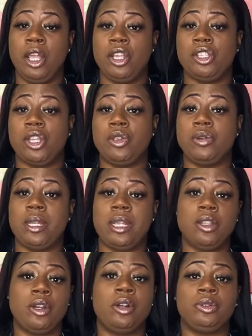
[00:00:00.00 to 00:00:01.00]
So you could
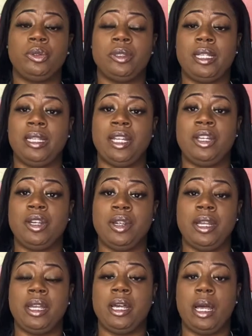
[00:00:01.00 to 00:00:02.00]
either go through the lender
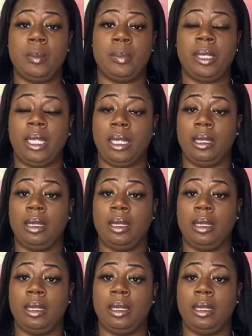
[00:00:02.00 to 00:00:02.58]
and the company,